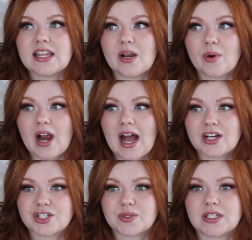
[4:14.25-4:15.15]
they were
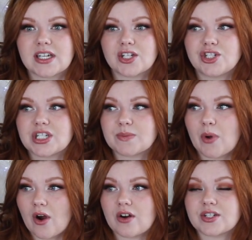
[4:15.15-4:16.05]
actually just
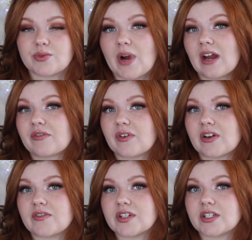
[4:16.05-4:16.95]
parked right in
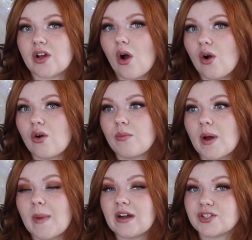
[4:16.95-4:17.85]
front of his home,
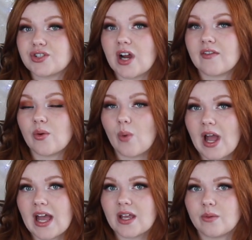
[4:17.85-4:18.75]
about to drive
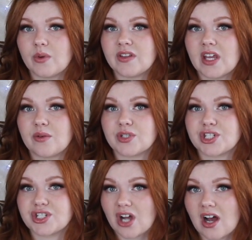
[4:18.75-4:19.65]
away when they were
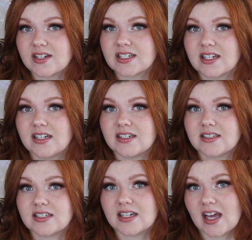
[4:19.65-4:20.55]
shot
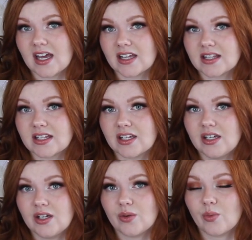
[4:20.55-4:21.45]
to death.
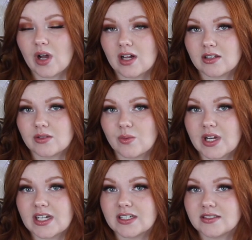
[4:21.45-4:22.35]
Well,
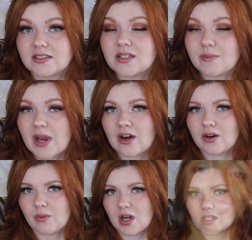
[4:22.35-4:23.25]
when
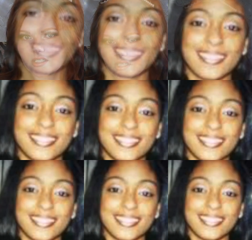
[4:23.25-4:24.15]
Tamara was. An
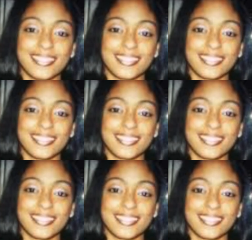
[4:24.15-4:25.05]
autopsy showed
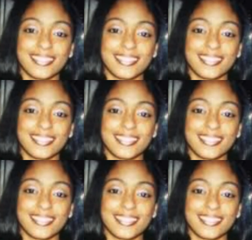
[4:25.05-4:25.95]
she had been shot
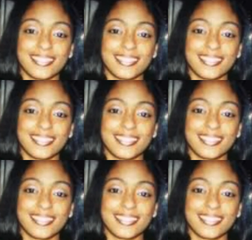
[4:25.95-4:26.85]
behind the left
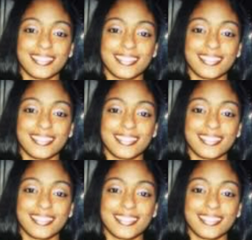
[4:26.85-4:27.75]
ear, through the
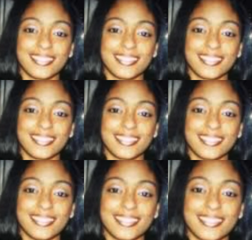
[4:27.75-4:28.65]
jaw, through the left
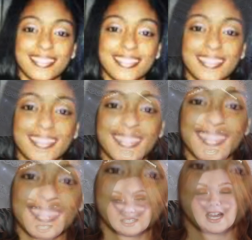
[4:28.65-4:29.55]
arm and
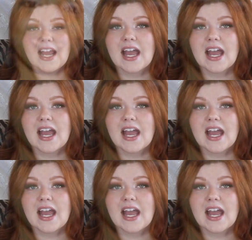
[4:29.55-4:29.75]
chest.